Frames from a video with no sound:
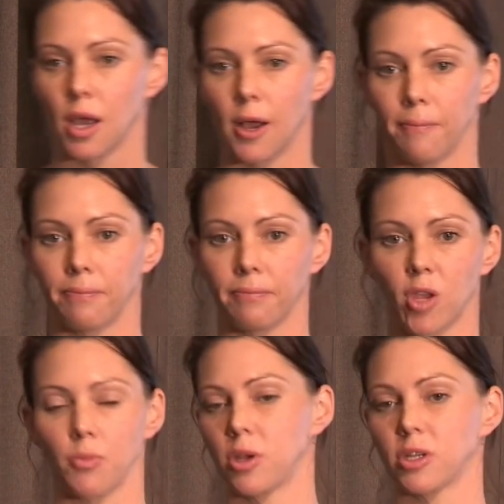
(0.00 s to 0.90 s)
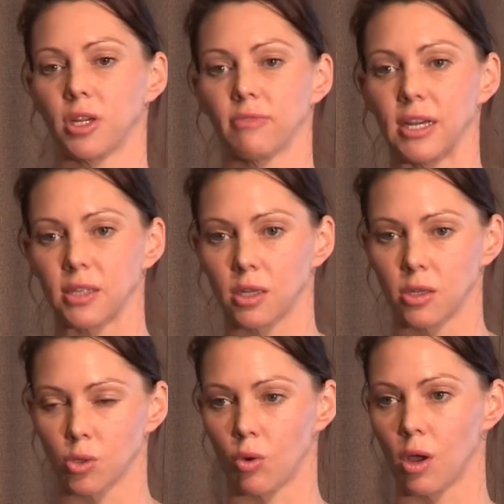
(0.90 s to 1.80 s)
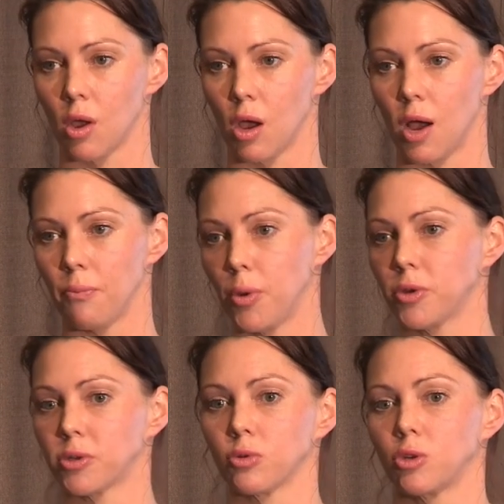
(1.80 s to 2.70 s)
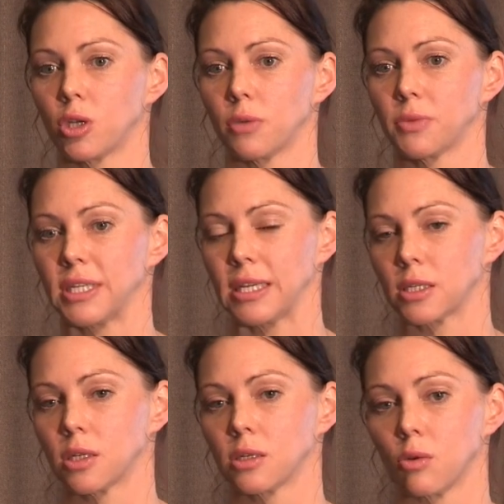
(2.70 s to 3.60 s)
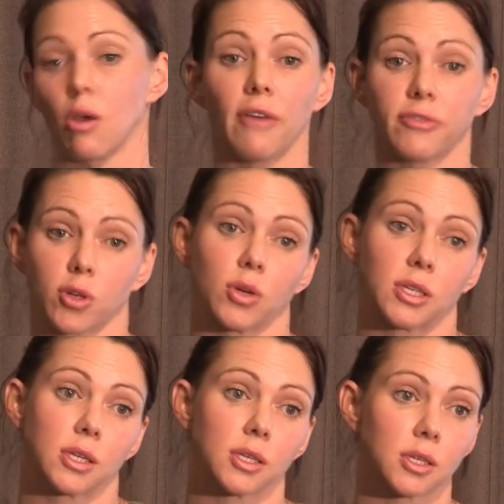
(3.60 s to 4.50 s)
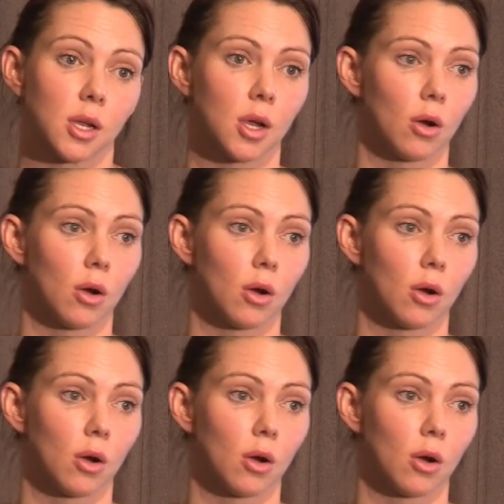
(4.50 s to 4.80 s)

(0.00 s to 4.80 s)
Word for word: um, community reasons or um, personal circumstances or life choices,